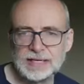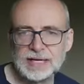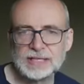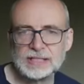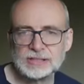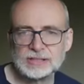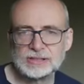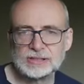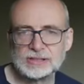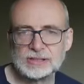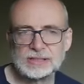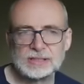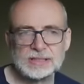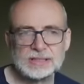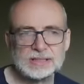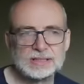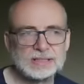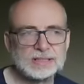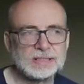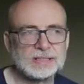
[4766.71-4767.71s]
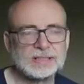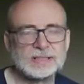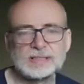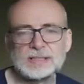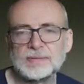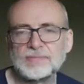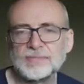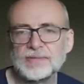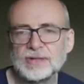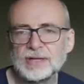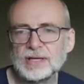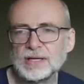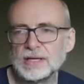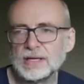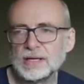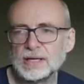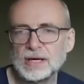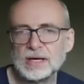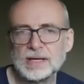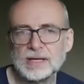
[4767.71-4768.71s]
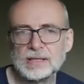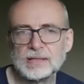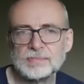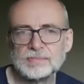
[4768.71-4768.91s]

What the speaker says: tension as something